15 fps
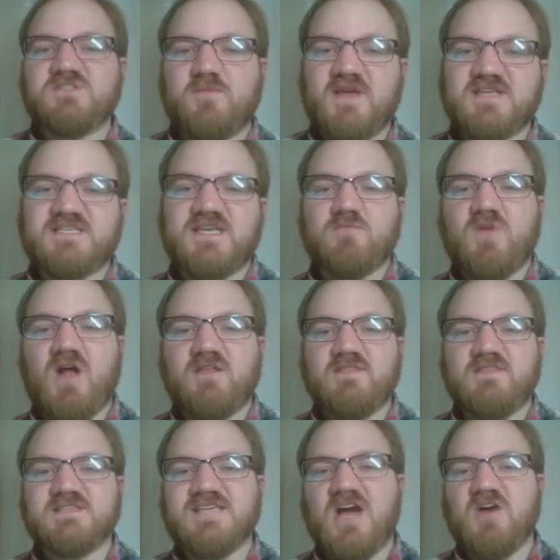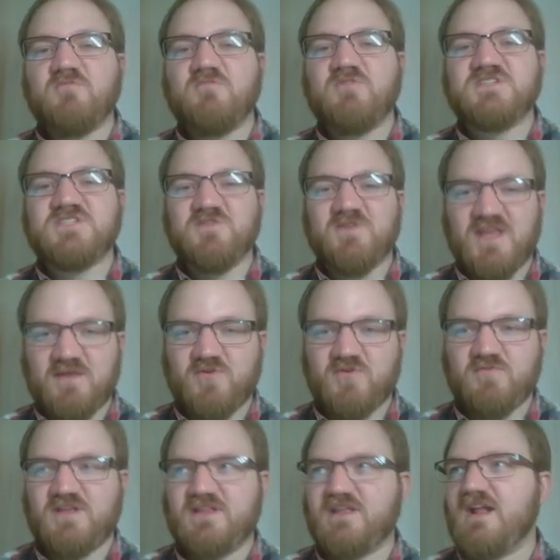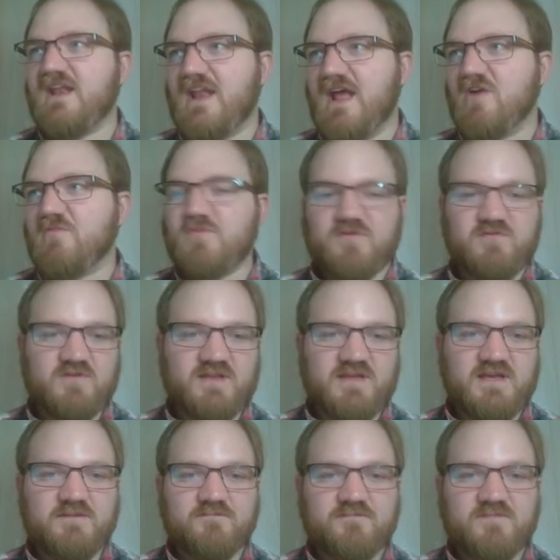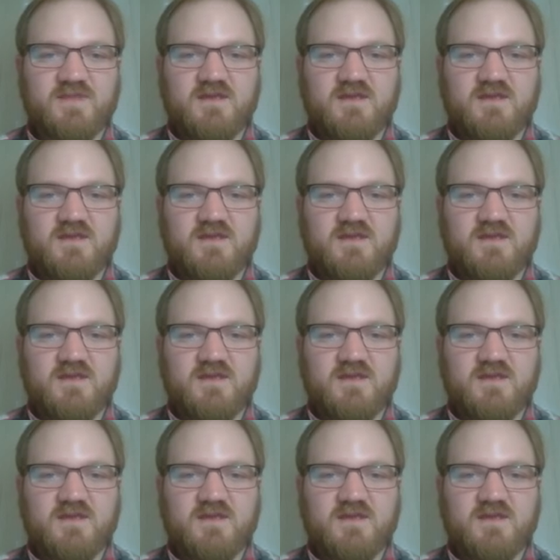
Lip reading: So basically, I'm routing this output to an input relay and an output relay.